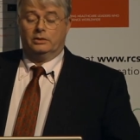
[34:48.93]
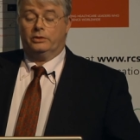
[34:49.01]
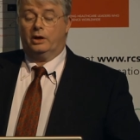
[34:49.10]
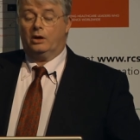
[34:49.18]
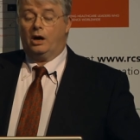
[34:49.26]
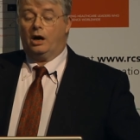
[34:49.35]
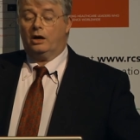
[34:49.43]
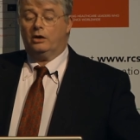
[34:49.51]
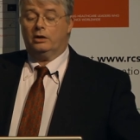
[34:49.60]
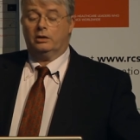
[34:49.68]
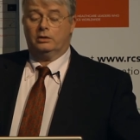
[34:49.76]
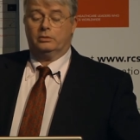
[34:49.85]
there are
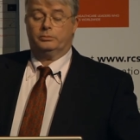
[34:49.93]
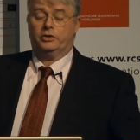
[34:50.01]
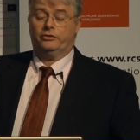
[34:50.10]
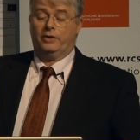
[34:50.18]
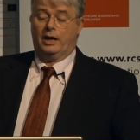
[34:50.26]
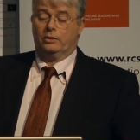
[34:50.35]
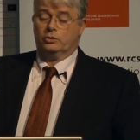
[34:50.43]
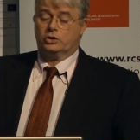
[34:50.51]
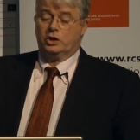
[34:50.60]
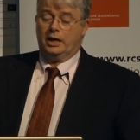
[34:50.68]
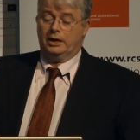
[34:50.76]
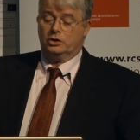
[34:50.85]
profound
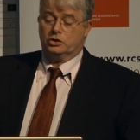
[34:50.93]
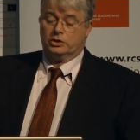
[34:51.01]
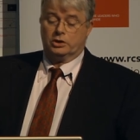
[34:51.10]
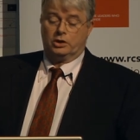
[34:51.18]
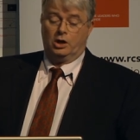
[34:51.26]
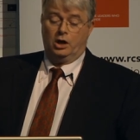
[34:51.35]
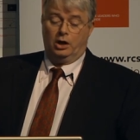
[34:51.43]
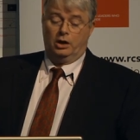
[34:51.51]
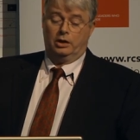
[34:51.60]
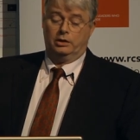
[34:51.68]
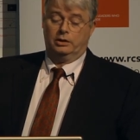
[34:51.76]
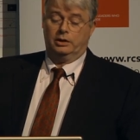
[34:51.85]
changes
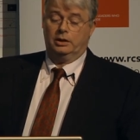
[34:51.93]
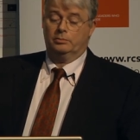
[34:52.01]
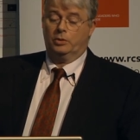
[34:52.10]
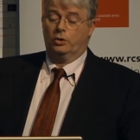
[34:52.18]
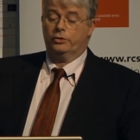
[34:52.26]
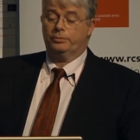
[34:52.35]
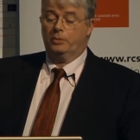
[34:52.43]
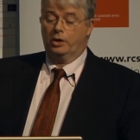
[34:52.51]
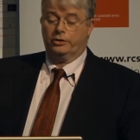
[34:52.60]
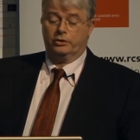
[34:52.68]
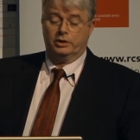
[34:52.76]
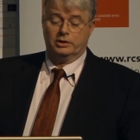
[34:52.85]
occur in both
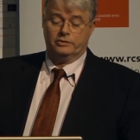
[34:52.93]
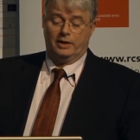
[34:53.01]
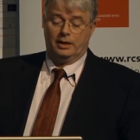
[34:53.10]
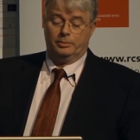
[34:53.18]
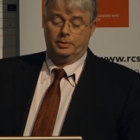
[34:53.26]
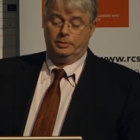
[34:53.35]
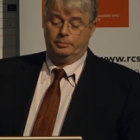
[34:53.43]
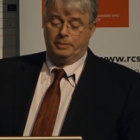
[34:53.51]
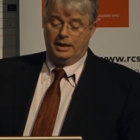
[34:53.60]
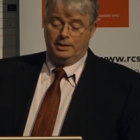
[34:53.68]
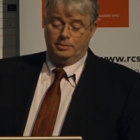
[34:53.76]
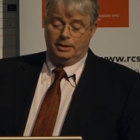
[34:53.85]
mother and developing
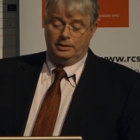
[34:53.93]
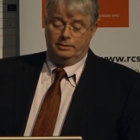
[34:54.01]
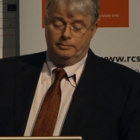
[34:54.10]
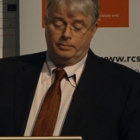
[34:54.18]
baby.